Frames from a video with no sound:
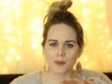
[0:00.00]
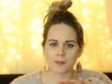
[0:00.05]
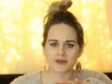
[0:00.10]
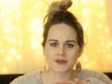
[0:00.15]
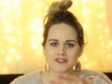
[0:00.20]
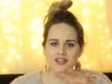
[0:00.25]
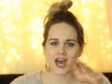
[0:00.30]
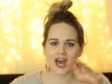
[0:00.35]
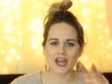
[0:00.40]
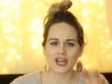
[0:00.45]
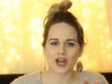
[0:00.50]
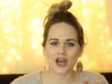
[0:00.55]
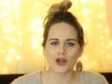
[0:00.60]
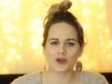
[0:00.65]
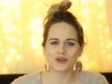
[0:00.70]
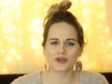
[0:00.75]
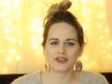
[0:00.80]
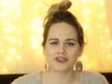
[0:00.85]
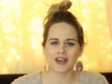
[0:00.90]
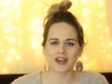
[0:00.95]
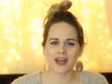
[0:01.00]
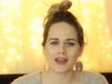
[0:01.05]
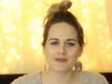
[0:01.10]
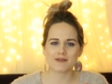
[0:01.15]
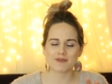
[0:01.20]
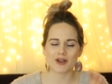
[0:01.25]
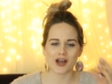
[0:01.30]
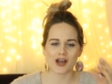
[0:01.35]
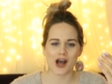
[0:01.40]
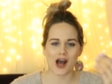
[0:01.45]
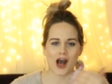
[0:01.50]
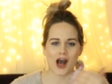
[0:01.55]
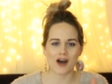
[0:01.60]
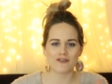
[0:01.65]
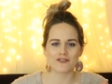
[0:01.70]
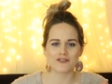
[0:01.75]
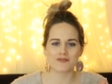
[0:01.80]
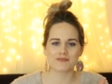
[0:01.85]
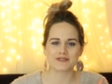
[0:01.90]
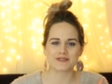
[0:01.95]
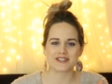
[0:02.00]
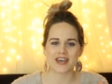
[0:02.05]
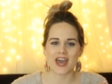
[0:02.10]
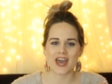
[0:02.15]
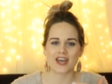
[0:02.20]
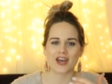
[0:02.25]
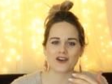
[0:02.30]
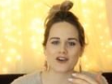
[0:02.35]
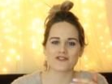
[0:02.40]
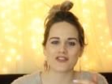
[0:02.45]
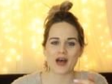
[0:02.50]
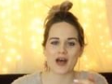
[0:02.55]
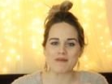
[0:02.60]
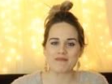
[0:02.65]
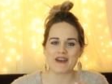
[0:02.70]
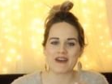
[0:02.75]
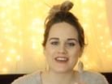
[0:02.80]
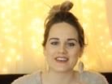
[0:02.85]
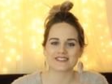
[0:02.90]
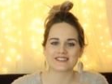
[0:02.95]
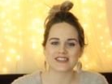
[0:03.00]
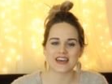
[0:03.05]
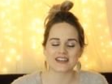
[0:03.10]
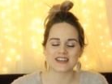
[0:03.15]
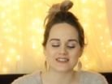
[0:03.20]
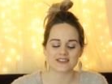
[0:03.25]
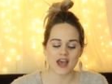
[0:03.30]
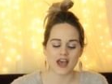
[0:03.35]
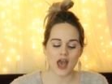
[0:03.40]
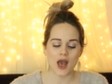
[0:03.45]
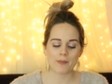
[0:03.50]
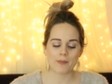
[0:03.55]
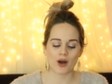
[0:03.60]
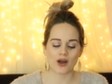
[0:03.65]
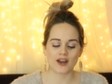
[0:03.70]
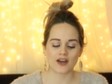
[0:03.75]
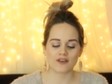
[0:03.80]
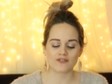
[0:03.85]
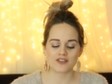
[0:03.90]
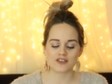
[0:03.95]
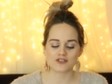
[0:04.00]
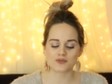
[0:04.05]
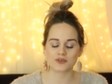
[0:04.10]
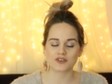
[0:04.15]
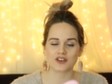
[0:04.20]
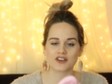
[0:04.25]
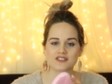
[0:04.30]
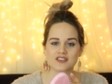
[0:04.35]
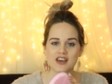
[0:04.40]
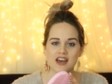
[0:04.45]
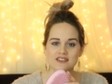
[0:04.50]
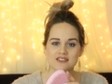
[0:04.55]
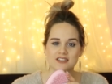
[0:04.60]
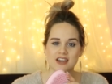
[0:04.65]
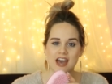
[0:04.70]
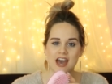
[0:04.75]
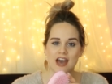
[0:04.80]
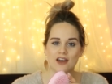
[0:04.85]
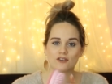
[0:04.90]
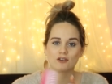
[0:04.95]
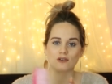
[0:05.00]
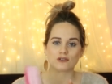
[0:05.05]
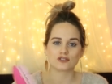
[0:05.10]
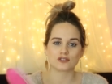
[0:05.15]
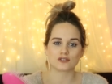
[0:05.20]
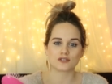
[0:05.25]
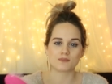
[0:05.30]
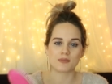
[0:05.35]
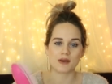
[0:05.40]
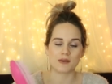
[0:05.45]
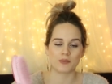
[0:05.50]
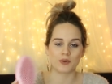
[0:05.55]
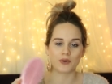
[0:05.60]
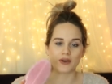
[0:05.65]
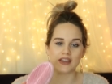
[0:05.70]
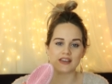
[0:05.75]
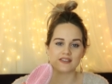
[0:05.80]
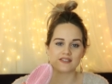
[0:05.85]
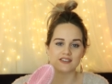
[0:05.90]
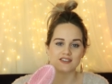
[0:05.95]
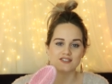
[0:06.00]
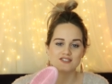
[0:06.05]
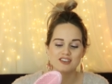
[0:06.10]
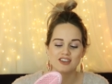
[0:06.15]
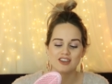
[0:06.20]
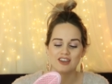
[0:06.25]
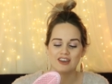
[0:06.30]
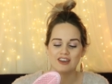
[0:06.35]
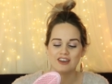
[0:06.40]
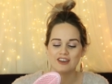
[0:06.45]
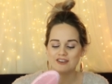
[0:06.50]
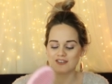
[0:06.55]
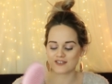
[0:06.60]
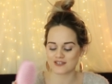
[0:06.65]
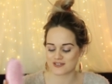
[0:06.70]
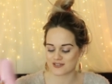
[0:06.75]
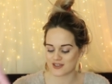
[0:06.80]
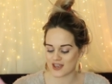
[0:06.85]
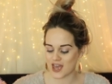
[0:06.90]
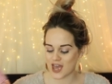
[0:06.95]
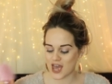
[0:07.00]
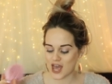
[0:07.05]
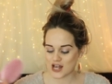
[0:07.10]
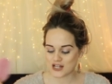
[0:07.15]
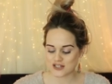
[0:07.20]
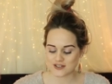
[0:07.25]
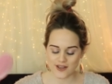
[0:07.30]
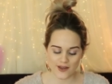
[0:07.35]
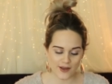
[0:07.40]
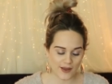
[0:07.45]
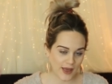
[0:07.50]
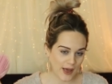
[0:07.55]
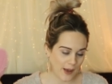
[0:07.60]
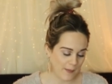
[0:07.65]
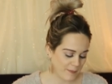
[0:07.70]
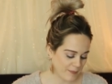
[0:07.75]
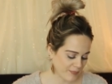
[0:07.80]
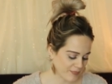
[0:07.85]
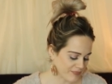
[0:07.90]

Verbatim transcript: potato shape, like half of a potato, if that makes sense. But I love this one because it has a handle, so it's a bit more easier to use. So yeah,